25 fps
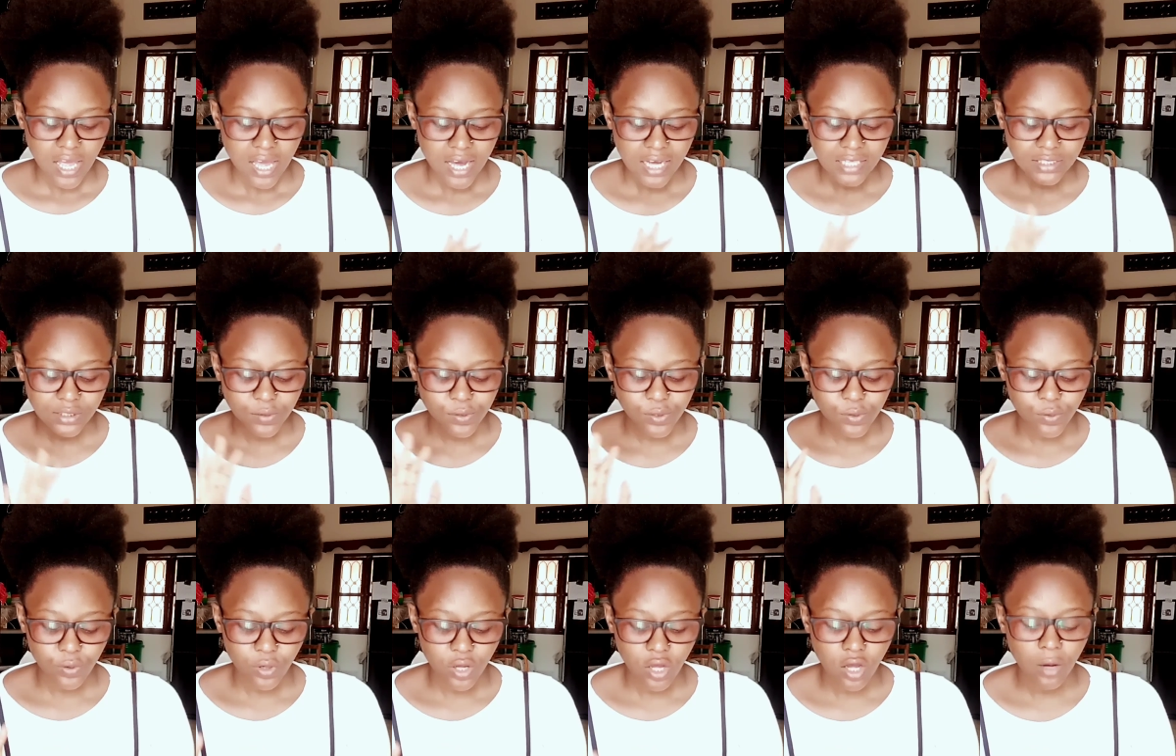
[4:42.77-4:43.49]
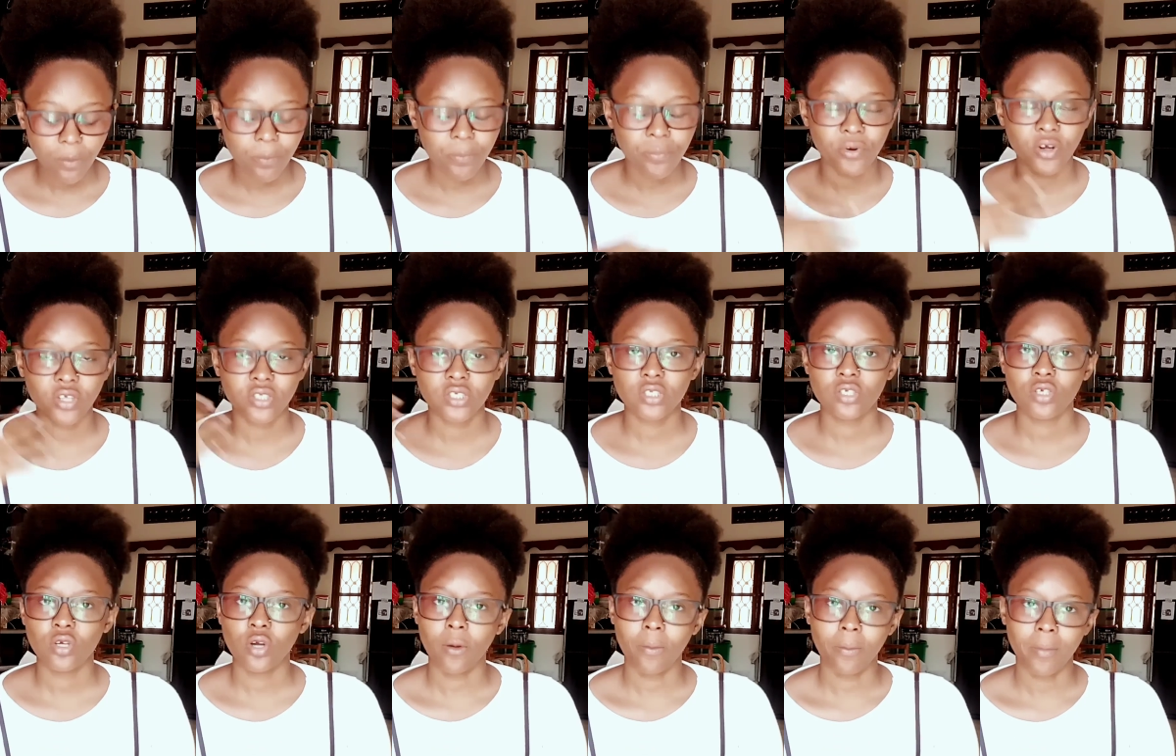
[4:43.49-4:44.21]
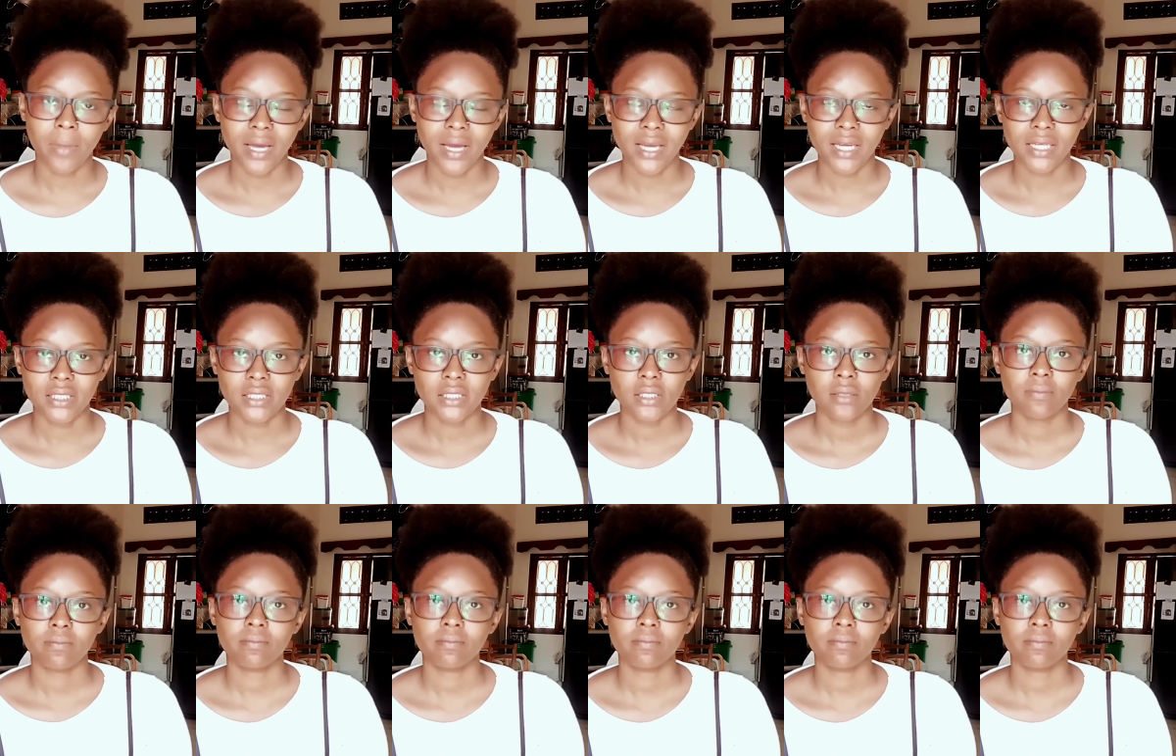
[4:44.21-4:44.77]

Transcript: as it will help broaden your mind.